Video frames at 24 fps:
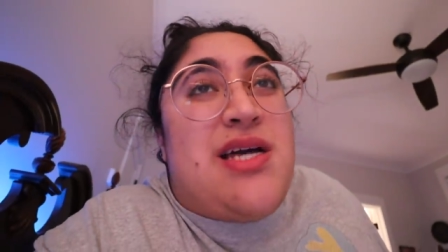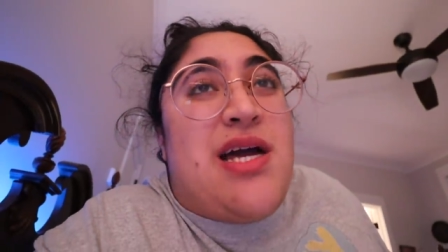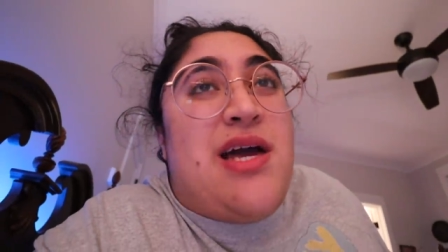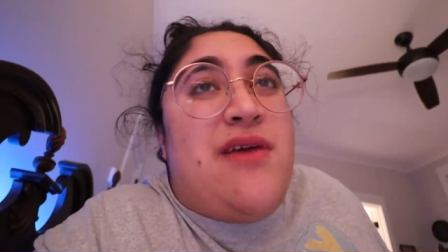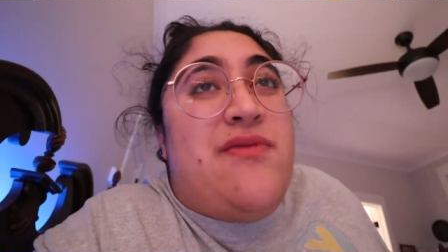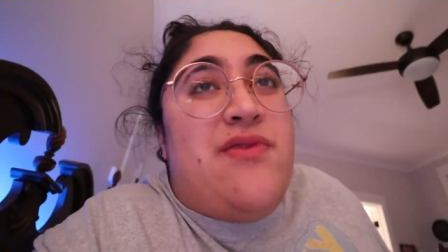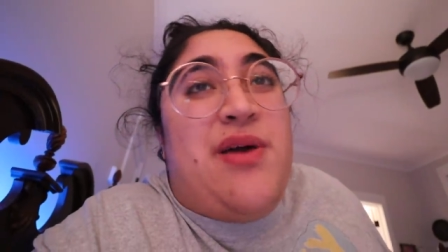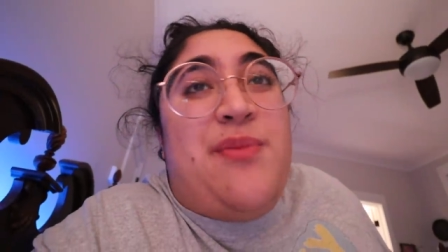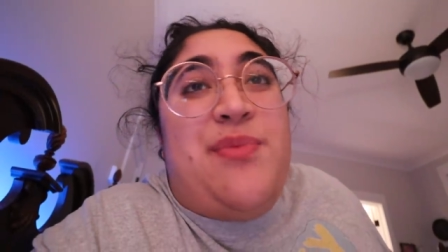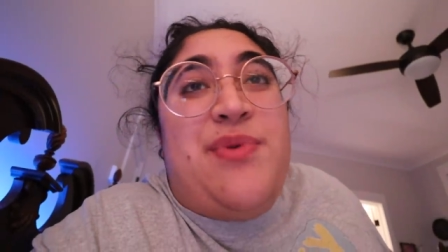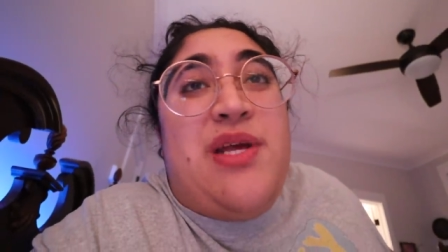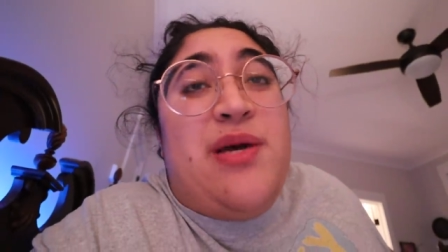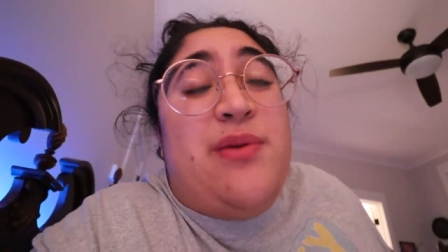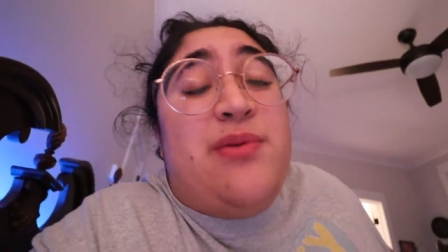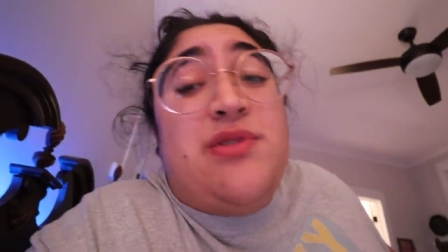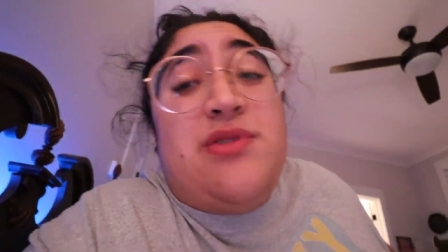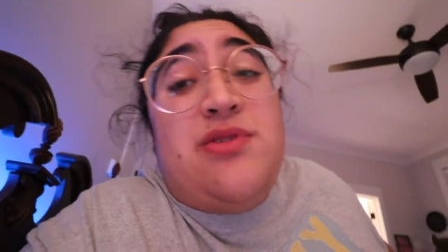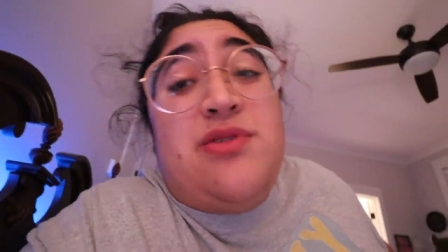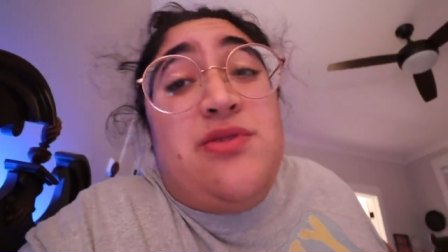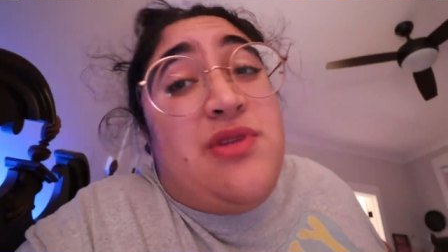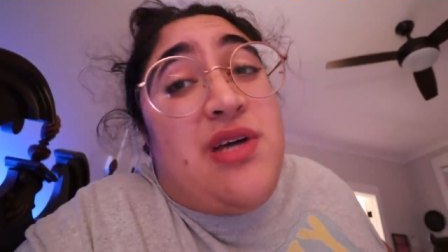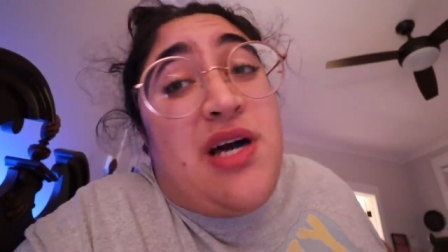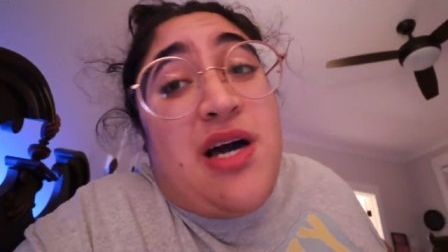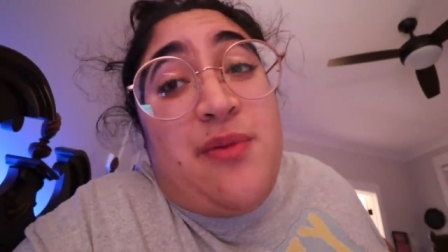I have not been able to
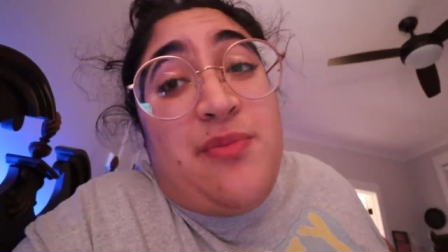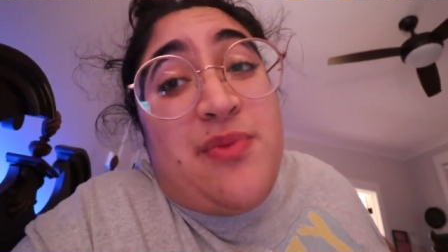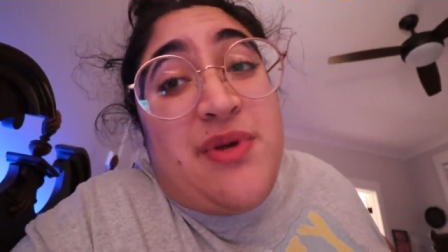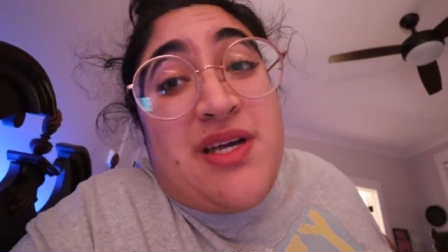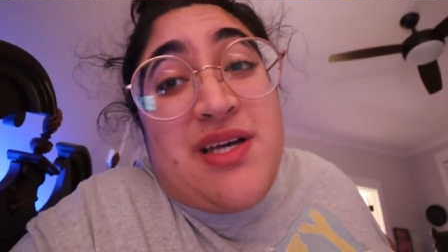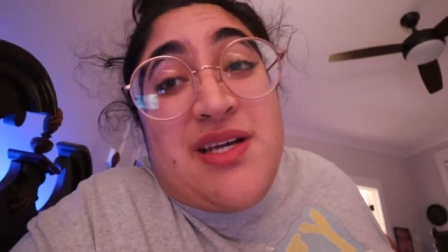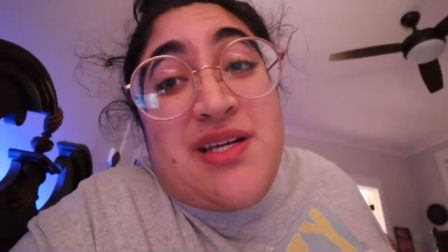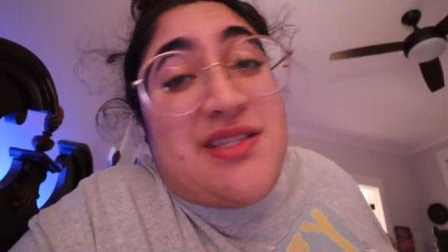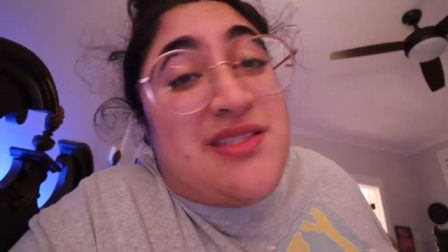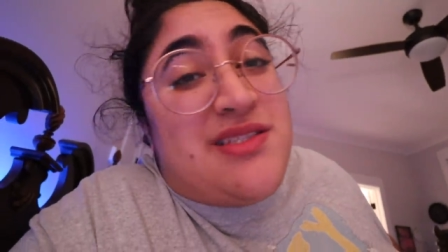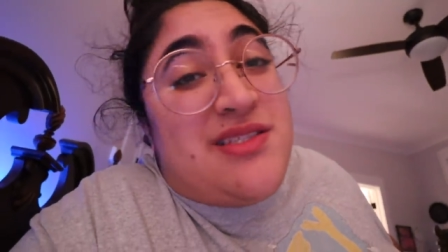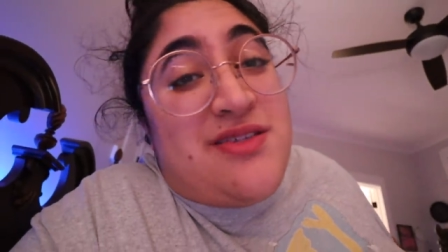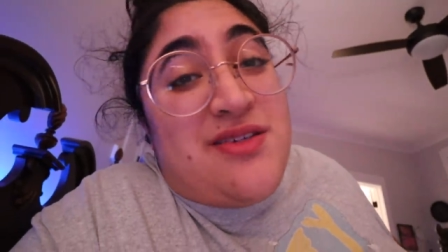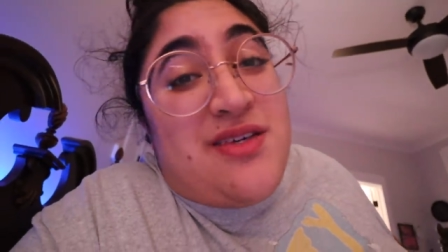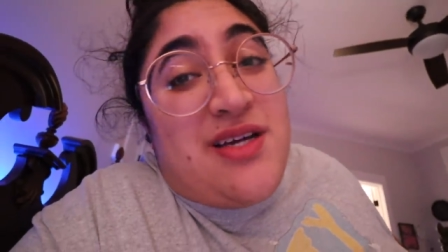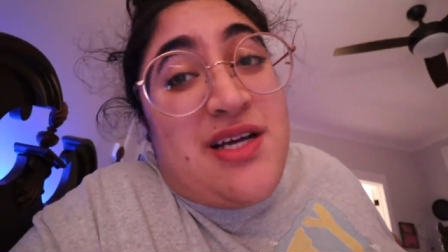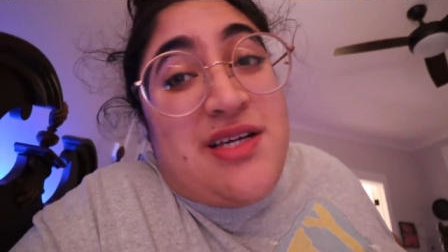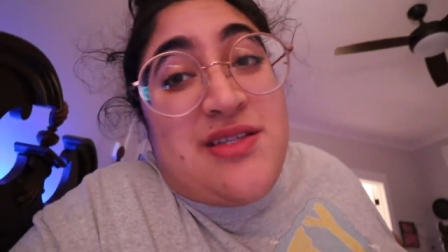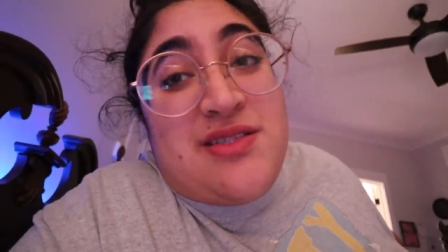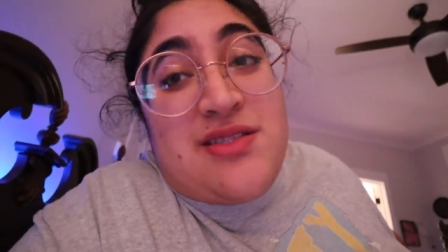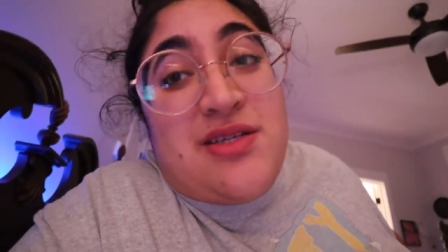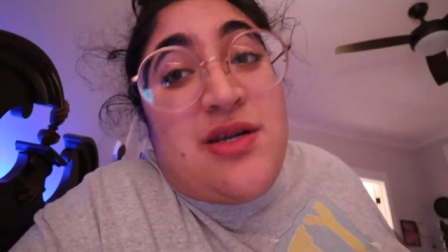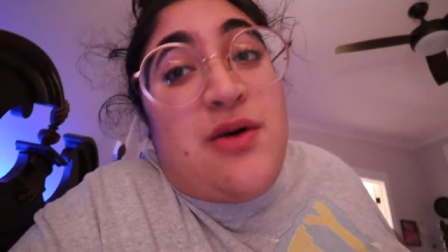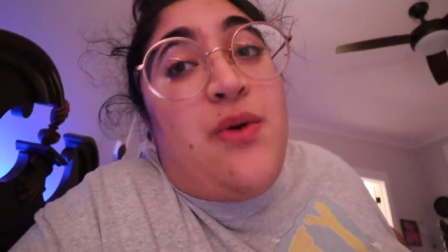do that because you
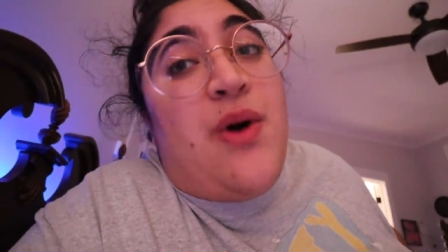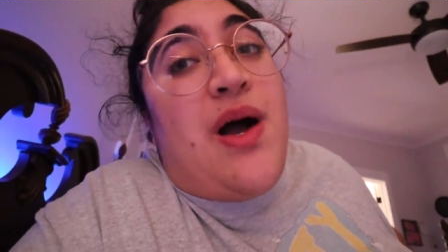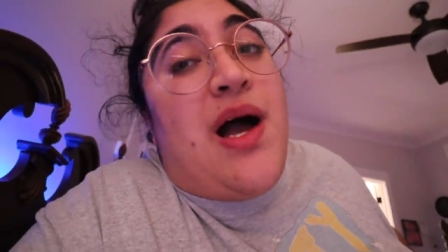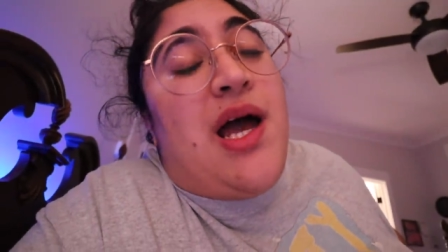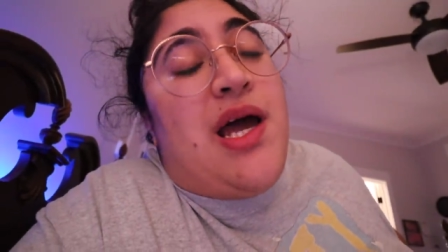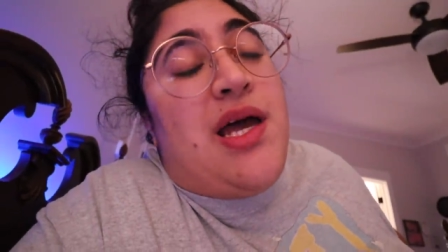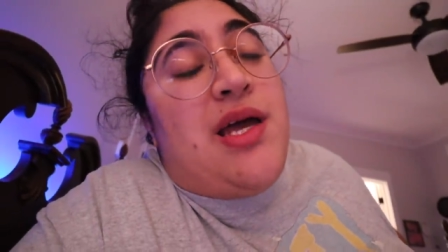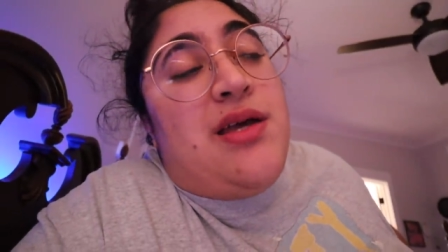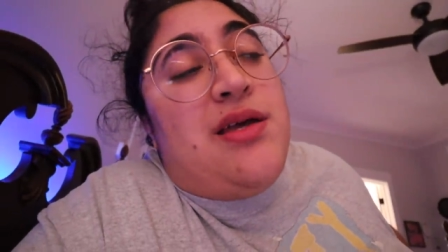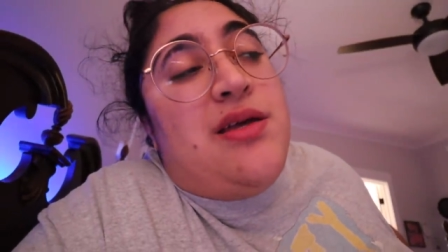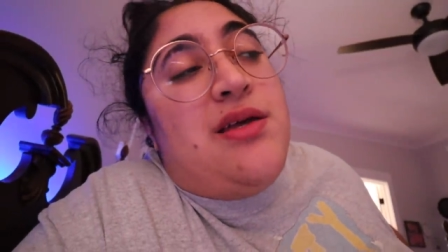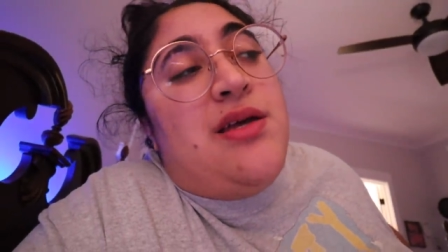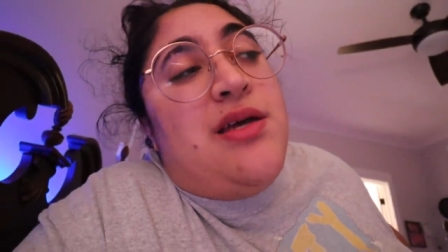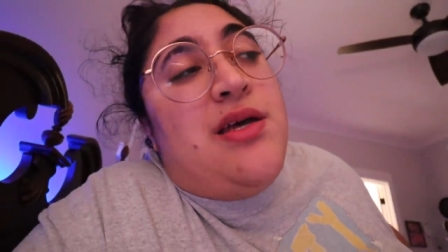guys know why.